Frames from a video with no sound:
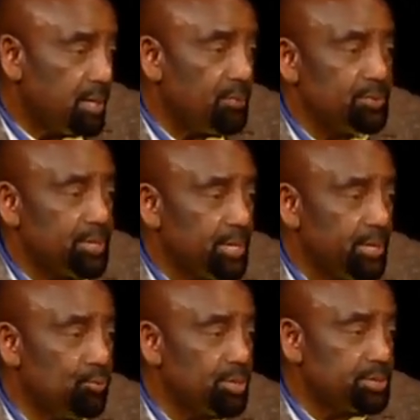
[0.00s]
Everything.
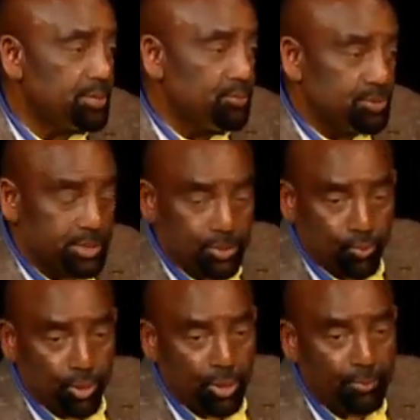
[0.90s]
He was in
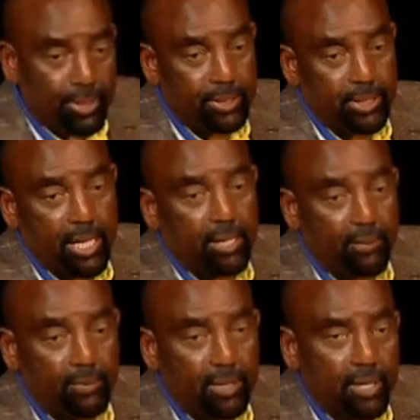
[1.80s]
the world, but he's not
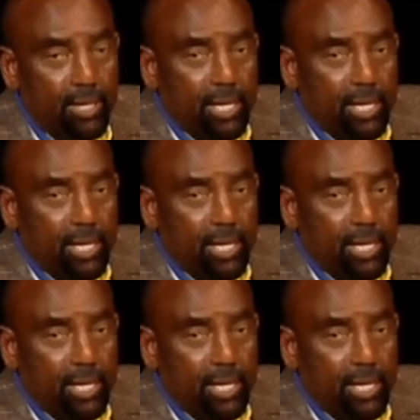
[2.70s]
of it.